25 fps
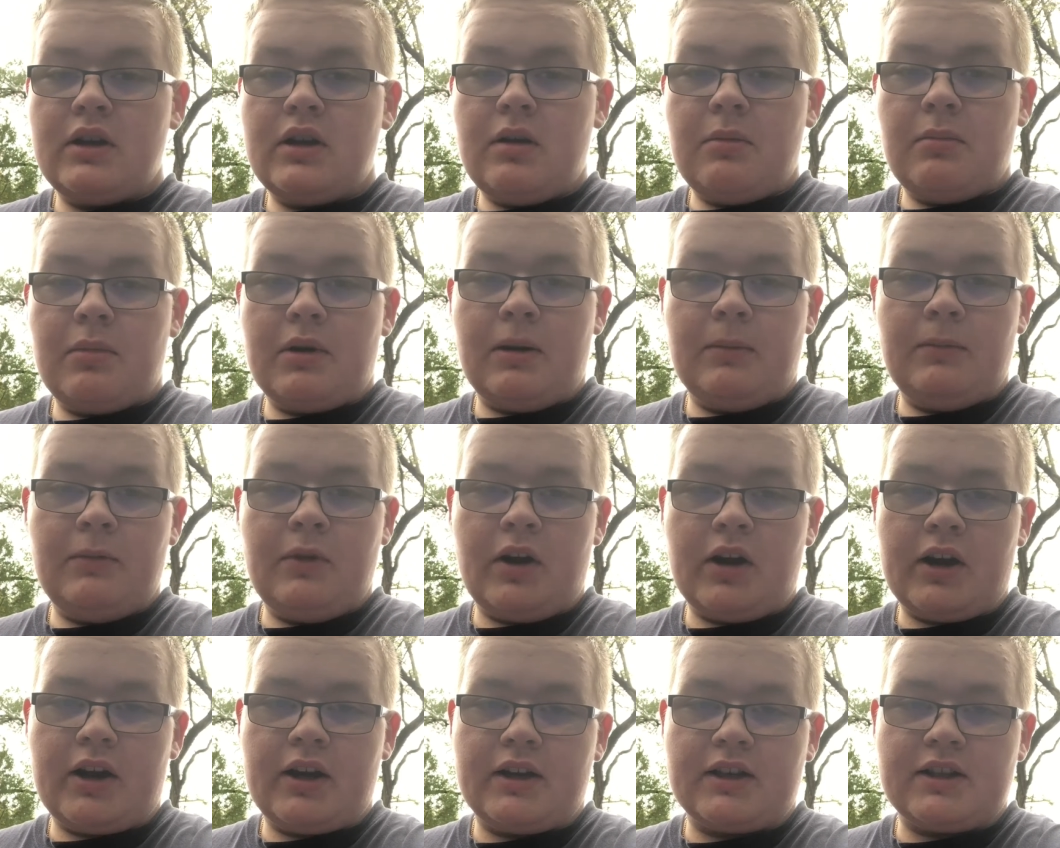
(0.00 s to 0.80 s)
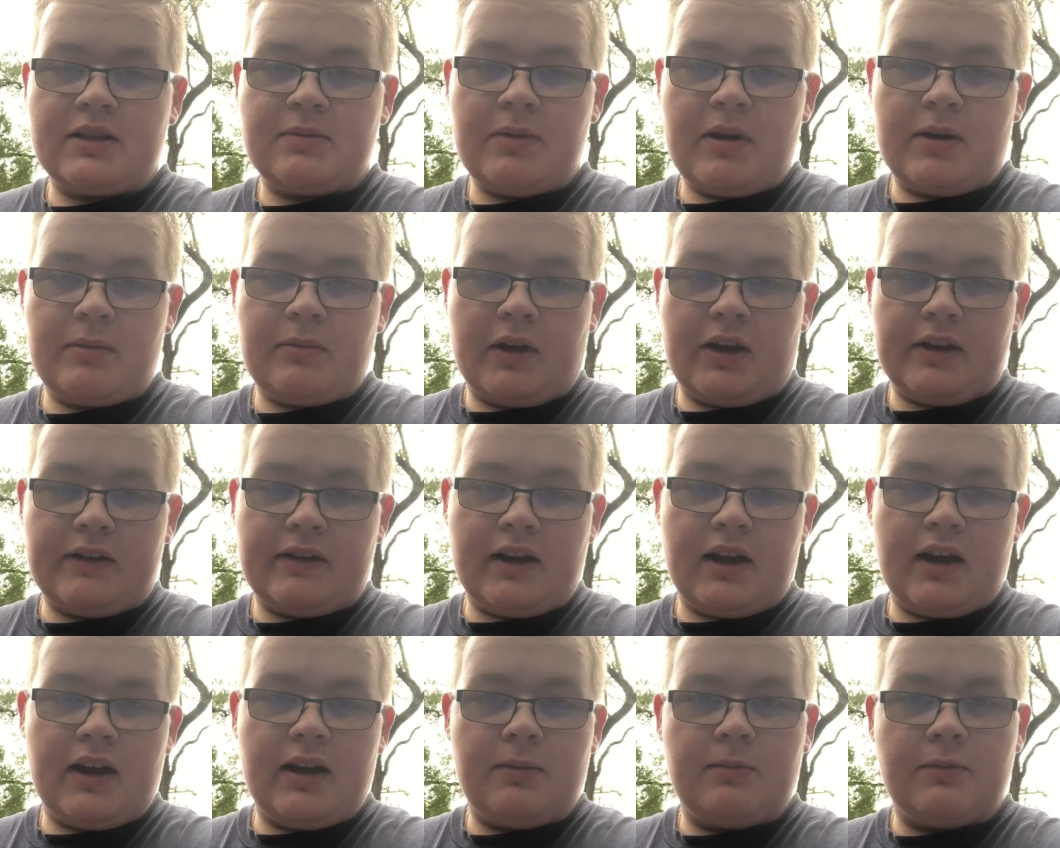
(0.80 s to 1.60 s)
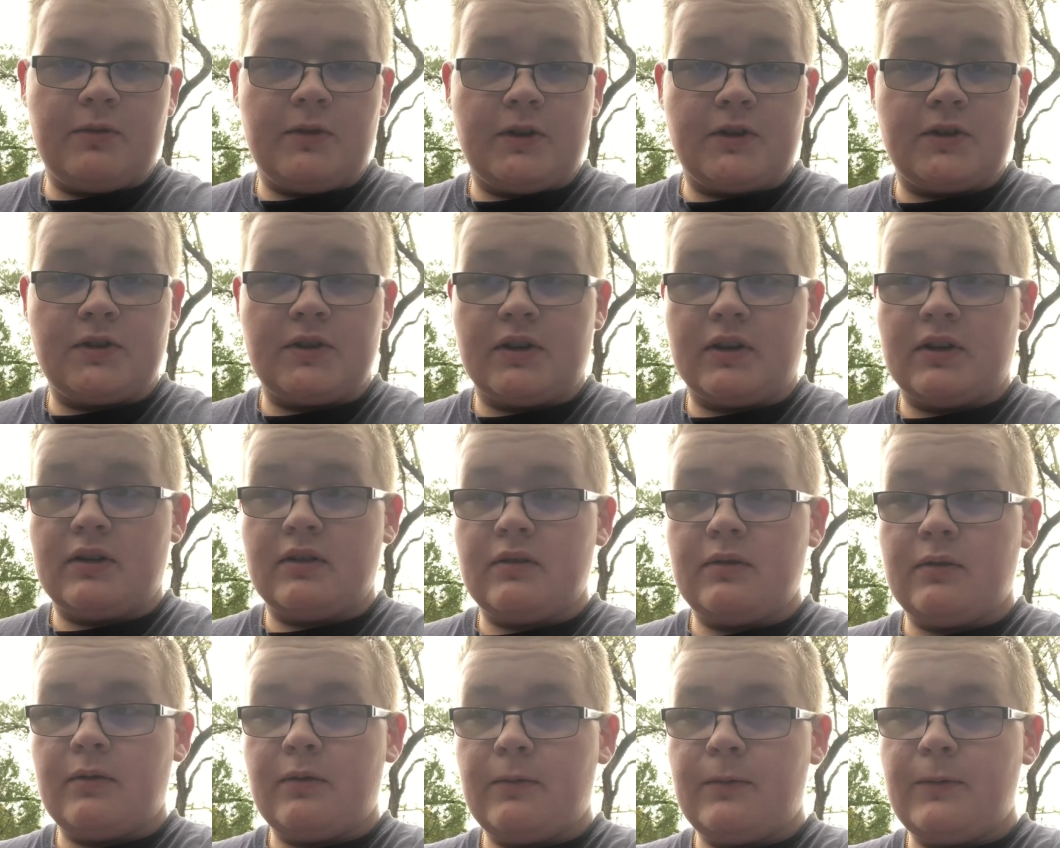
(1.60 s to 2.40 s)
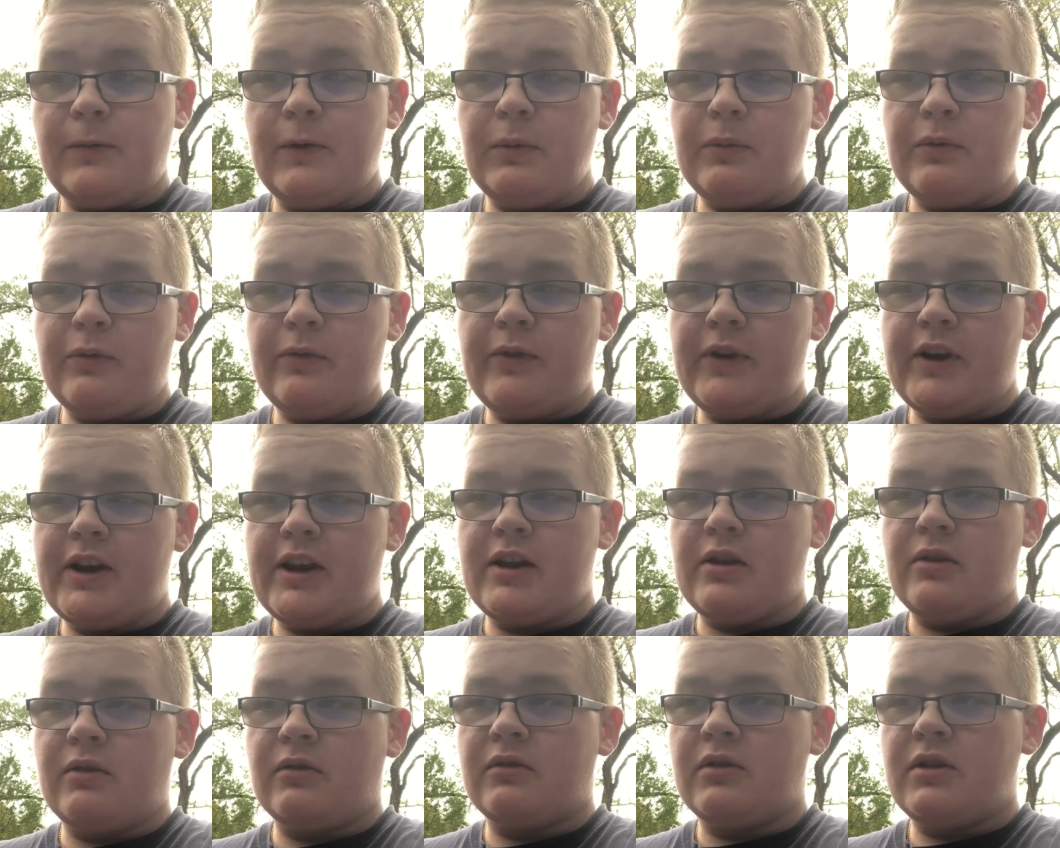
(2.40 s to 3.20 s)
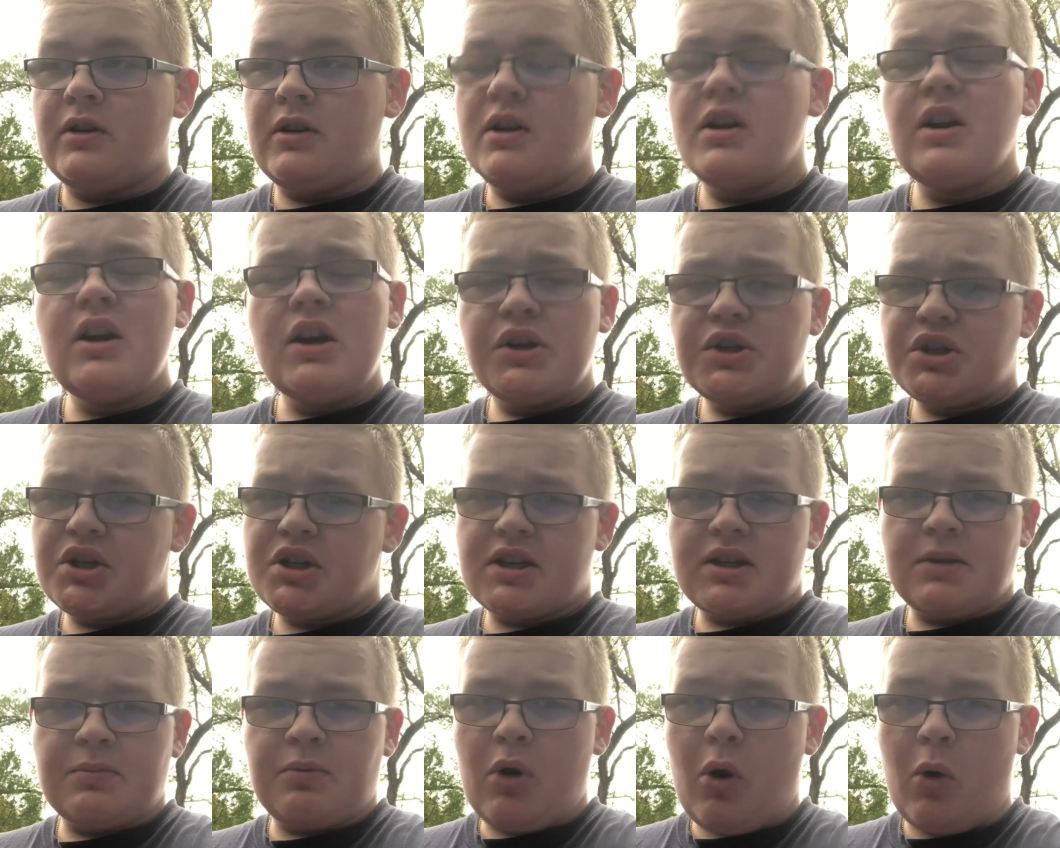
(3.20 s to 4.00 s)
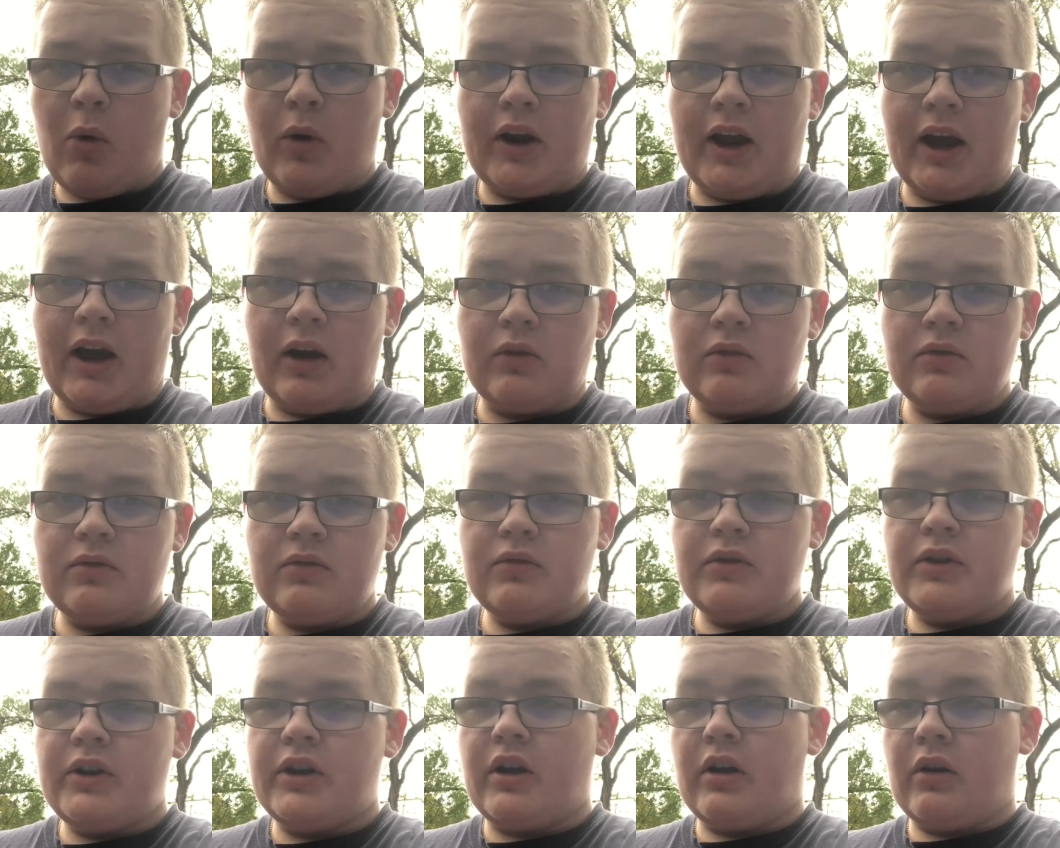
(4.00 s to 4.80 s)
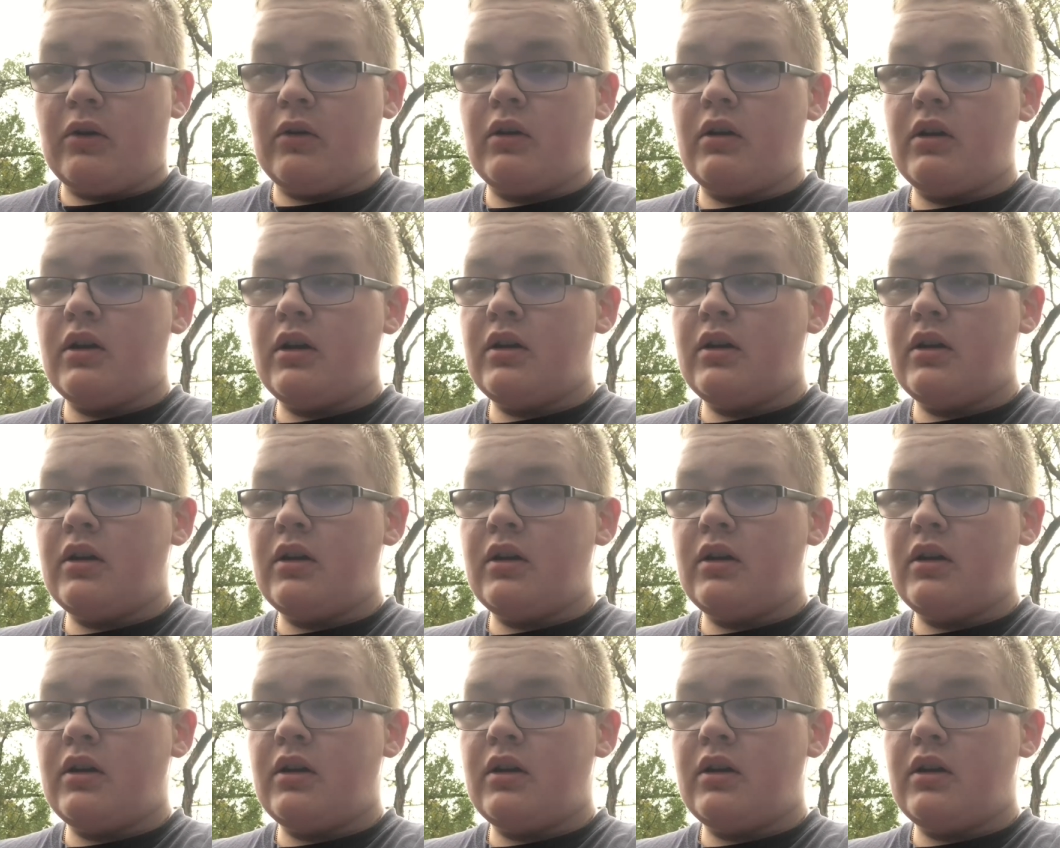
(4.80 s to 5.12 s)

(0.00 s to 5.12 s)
But I'm not going to spend my time just to film a video just to put one out, you know.